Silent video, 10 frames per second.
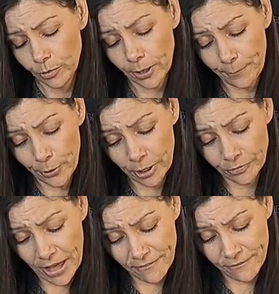Gotta put
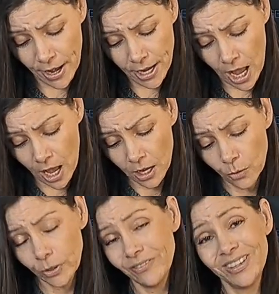out that fire.
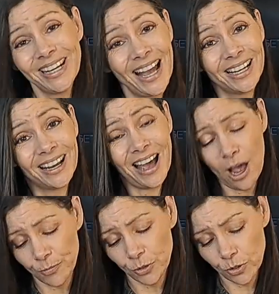We have the Nine of
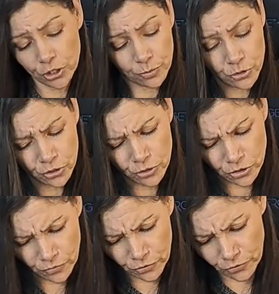Cups. Wish come true.
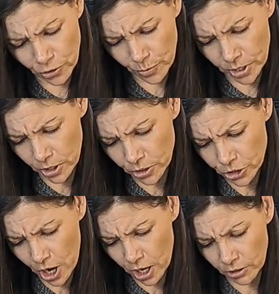Dream fulfillment. Heart
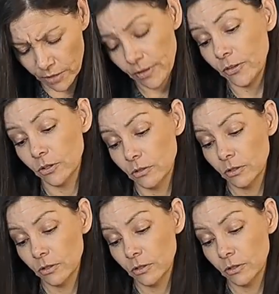chakra. And then